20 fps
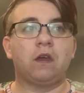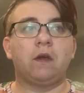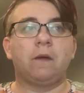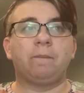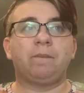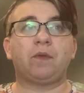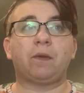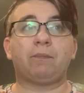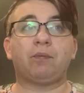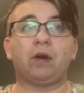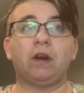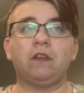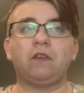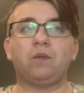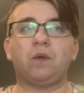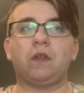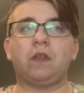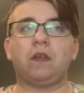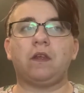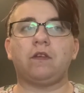The
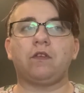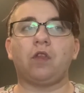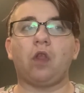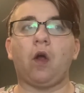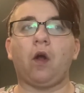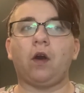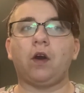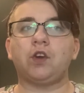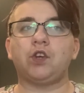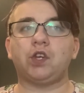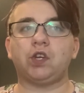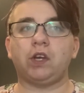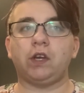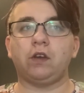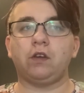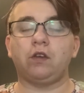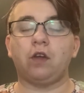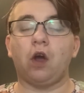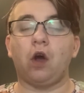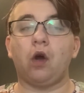prince with his large
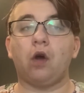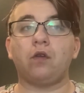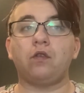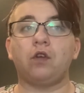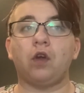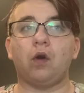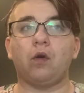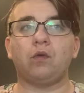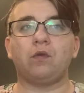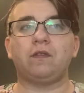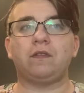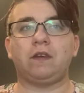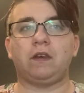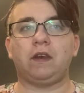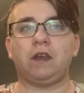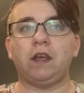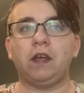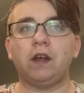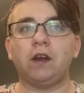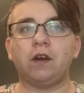nose
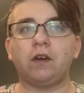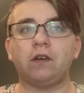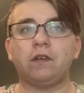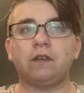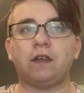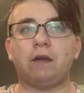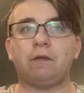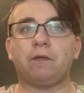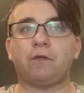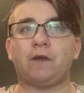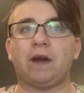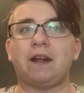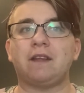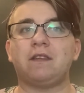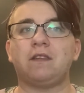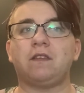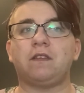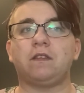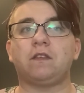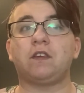and ears, and
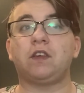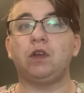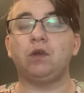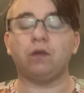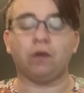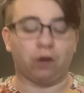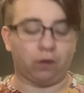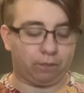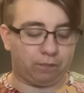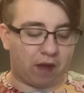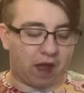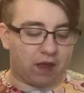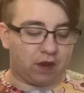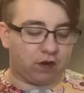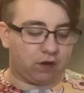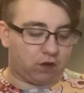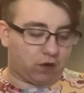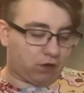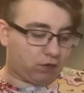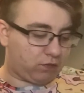Francis's cute little
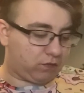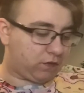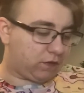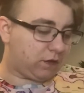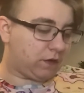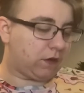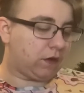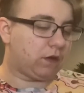button nose.